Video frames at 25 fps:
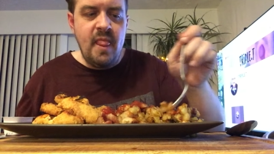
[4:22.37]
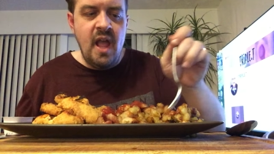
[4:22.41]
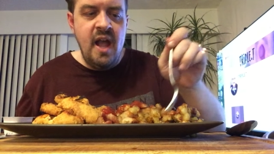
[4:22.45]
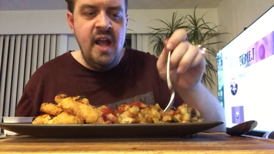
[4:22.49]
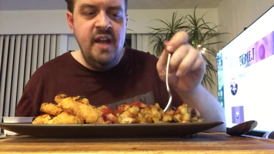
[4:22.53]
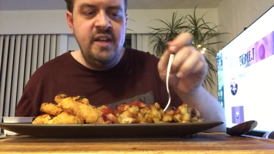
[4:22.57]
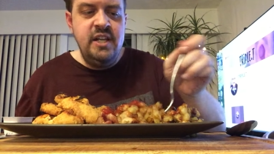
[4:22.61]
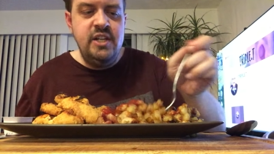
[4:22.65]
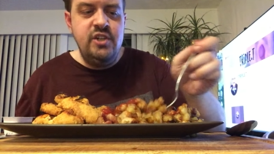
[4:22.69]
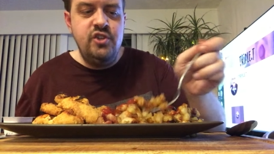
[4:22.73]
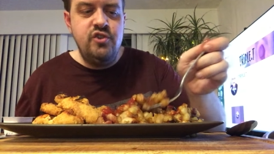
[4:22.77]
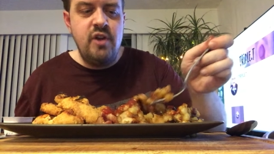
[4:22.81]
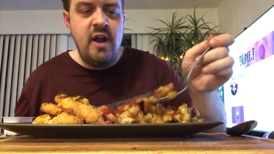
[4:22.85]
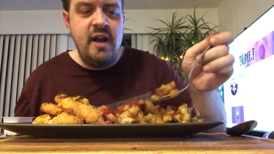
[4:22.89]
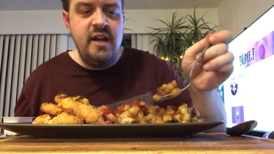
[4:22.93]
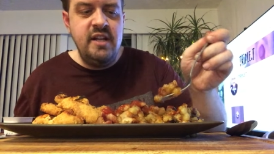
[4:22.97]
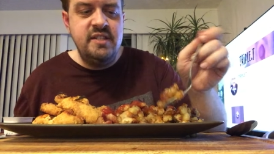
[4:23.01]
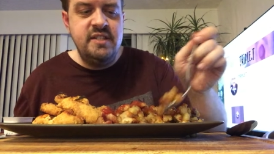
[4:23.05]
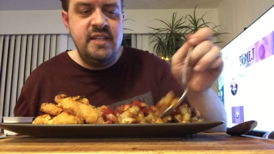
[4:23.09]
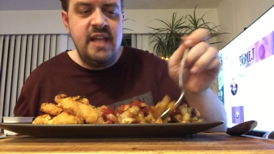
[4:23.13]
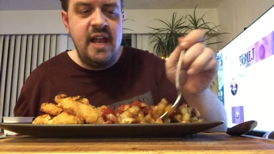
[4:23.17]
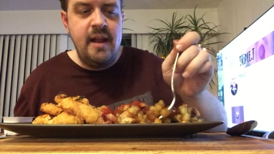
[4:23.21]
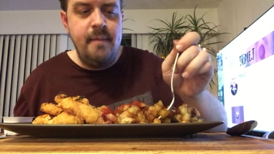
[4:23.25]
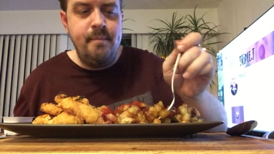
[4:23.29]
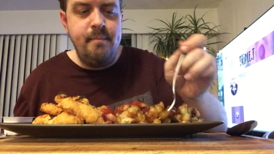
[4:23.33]
I did try to
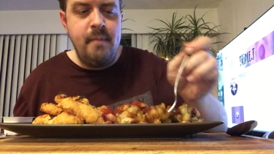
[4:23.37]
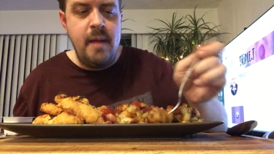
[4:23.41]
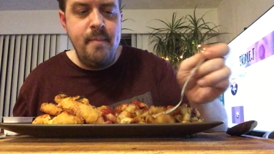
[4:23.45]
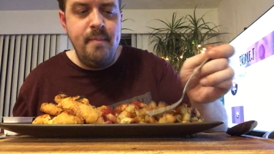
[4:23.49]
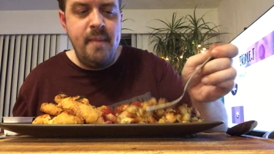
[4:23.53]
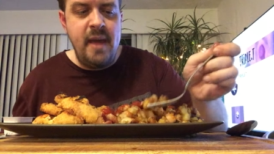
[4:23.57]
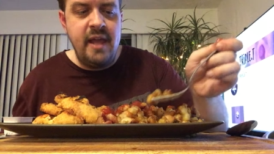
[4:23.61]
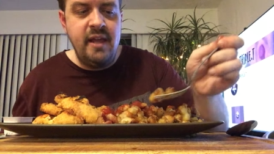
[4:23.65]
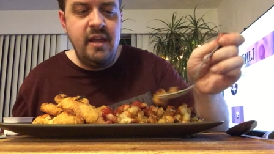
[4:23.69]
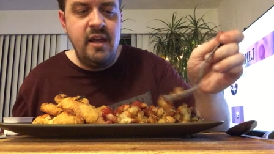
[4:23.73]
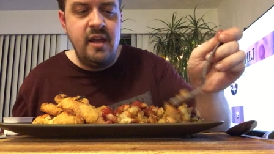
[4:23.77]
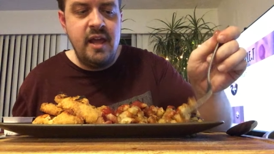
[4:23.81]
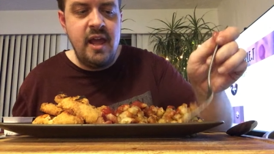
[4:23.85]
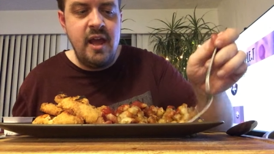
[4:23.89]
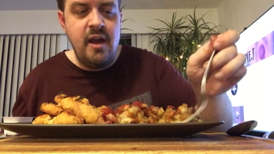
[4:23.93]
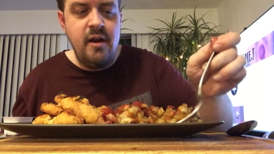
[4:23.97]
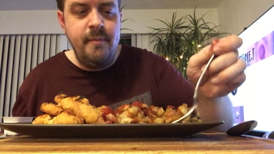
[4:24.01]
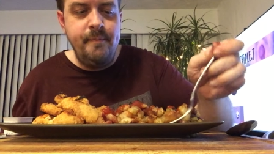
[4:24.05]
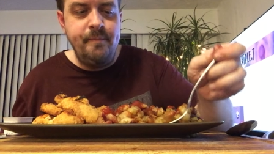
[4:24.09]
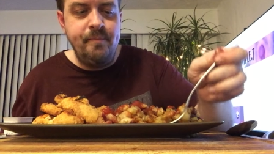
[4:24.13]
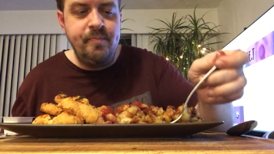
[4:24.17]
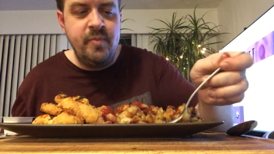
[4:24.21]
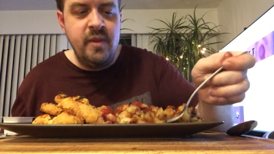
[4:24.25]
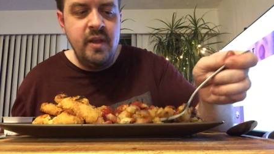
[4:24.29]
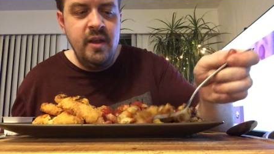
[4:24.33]
set up my bank
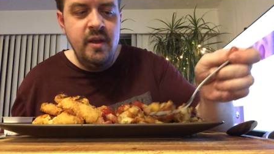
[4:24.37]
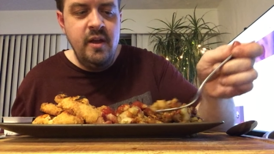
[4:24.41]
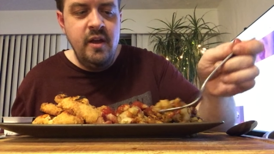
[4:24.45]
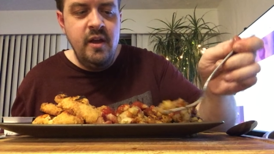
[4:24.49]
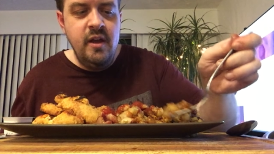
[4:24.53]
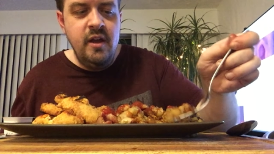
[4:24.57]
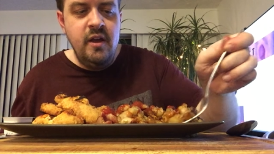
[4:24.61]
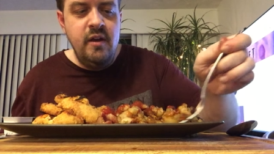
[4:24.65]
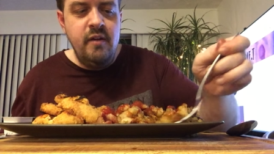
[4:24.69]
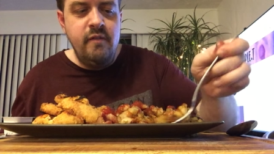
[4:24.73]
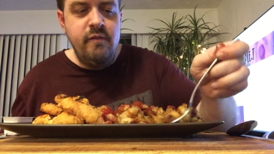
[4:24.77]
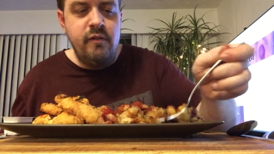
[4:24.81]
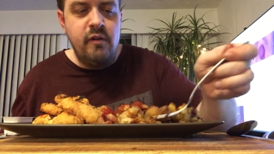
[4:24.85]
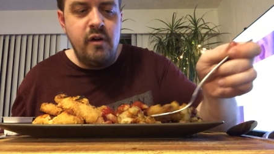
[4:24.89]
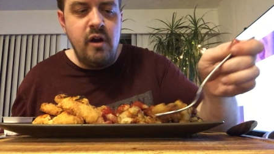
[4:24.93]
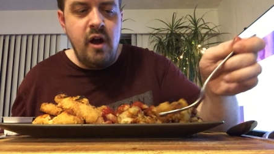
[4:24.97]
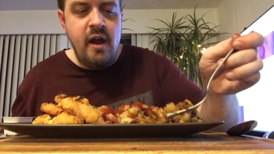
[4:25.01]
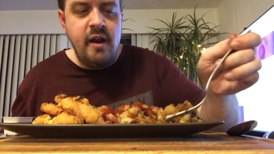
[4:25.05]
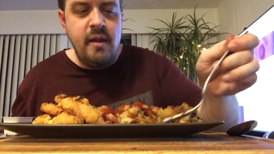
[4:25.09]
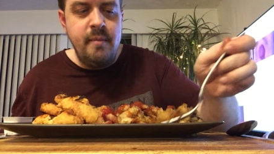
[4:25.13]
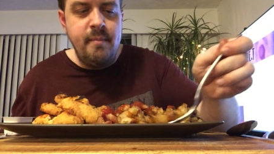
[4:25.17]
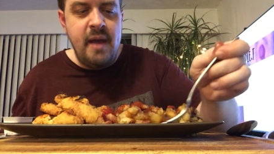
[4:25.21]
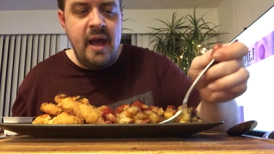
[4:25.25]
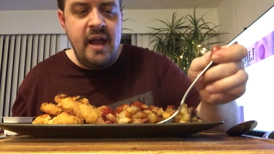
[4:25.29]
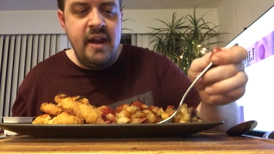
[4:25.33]
account for
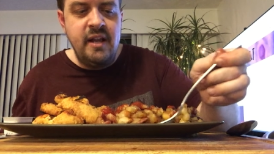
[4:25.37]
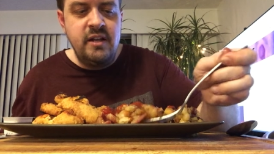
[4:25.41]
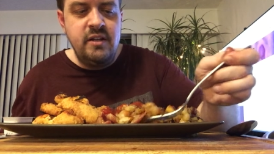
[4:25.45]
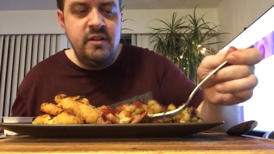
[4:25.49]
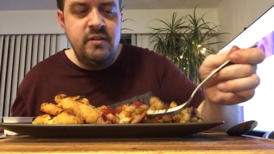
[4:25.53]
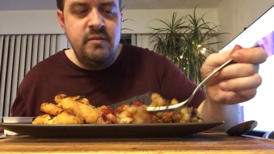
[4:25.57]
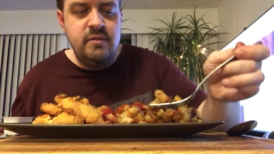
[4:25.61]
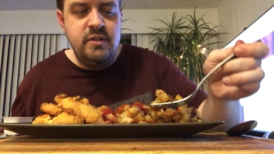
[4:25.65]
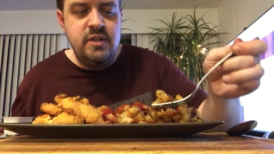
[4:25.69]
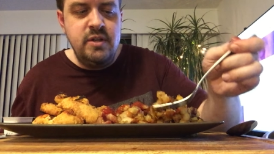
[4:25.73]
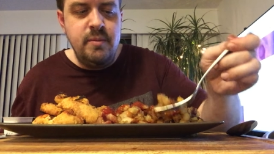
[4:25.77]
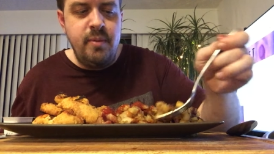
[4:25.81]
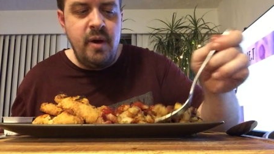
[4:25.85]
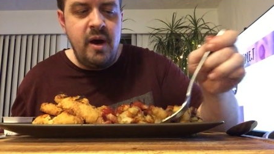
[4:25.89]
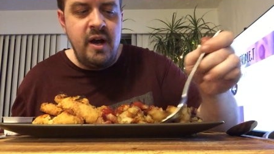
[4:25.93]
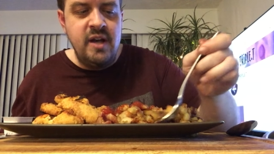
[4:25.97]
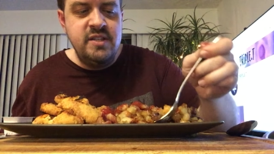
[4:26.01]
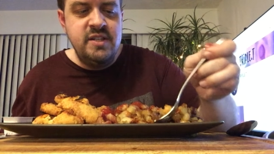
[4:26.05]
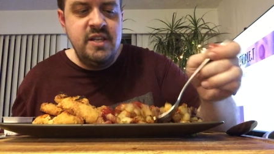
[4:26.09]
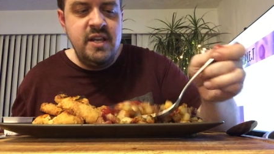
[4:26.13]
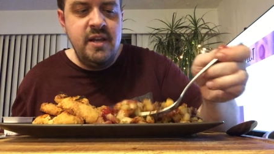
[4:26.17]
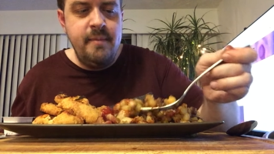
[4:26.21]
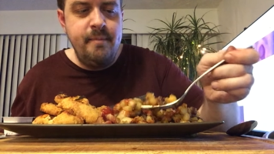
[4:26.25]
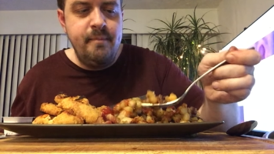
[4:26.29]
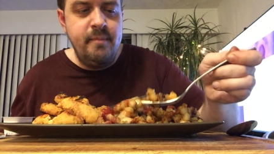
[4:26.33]
automatic
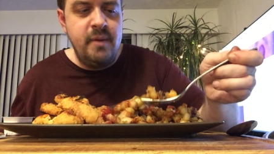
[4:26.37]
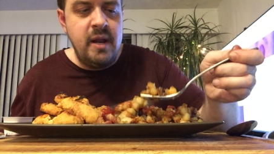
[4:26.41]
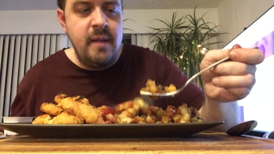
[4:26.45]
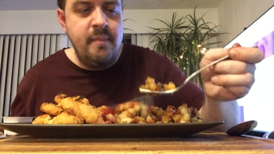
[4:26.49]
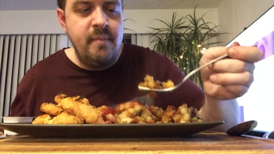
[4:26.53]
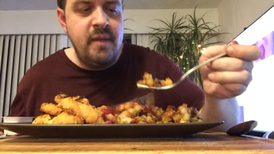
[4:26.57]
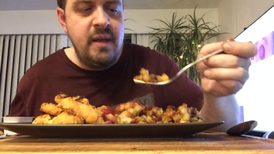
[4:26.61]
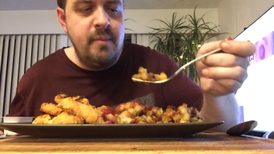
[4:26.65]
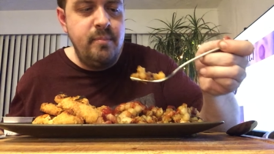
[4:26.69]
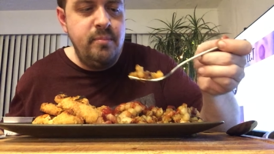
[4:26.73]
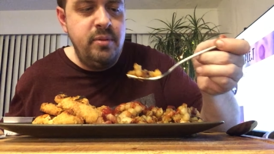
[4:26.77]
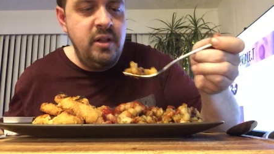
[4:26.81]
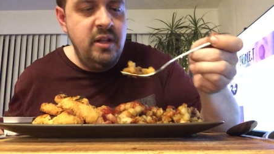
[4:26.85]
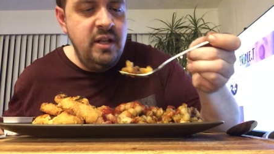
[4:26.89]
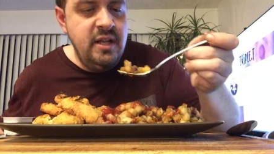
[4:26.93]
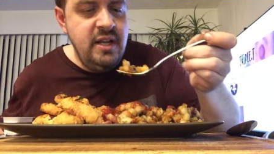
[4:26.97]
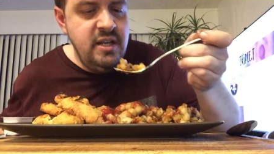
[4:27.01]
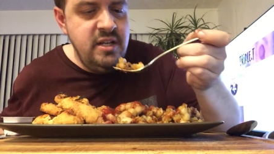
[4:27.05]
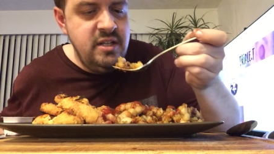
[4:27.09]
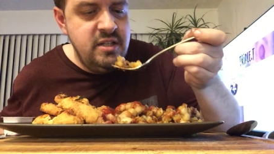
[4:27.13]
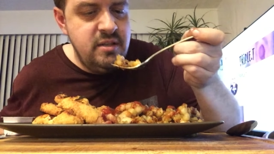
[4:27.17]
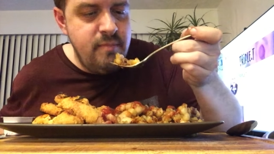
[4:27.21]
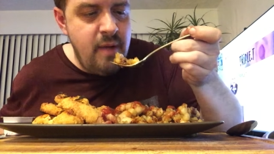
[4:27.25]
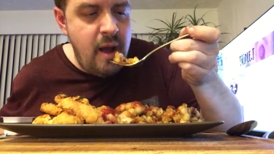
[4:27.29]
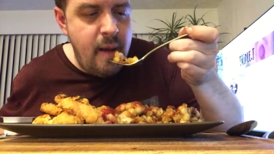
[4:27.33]
deposit, but I'm like,
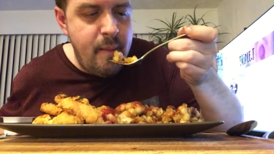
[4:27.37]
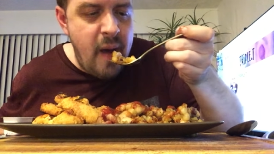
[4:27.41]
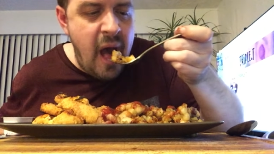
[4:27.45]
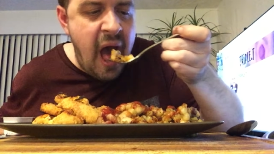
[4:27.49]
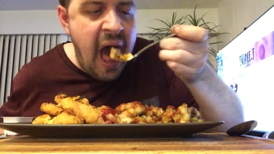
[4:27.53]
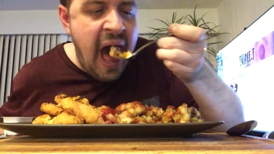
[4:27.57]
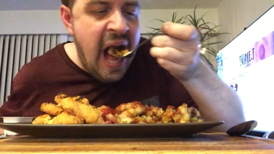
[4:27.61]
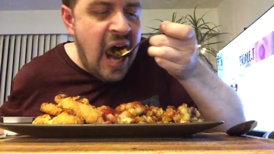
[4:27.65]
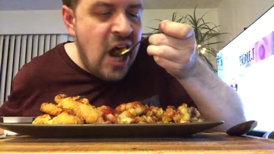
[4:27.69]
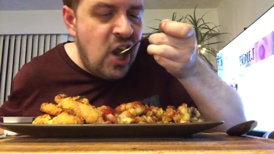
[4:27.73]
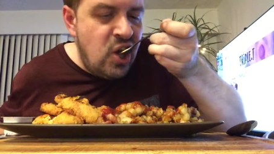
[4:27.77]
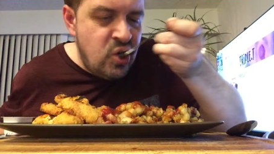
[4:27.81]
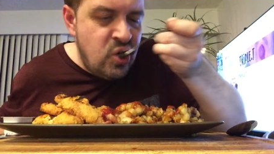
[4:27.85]
please, mama,